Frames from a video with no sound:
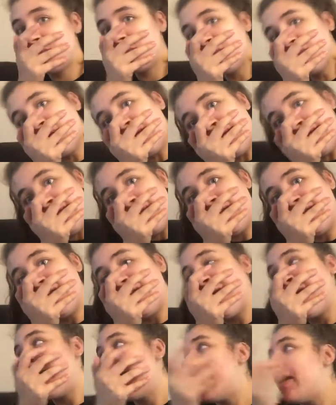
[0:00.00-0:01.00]
But
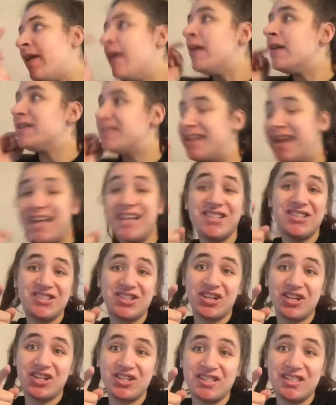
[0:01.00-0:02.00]
today's
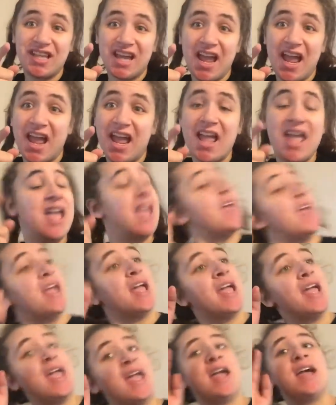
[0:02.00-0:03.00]
Thursday,
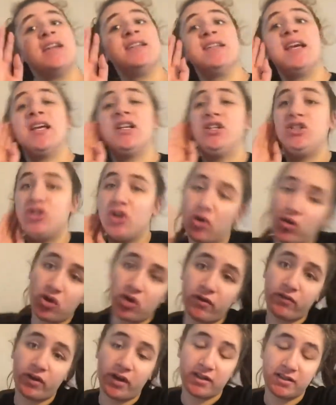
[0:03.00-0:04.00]
and I don't know
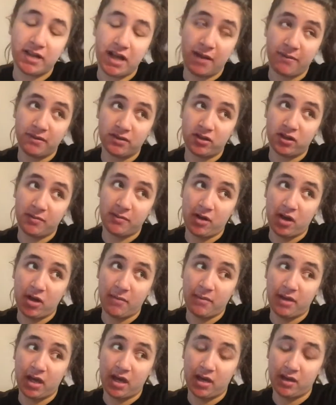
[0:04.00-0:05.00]
if Grey's Anatomy is gonna be on
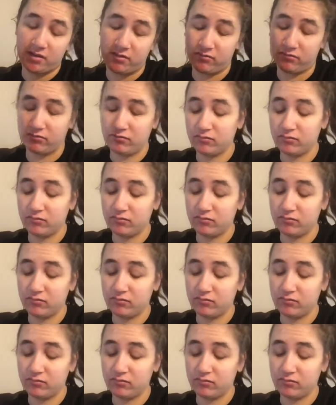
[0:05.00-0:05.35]
because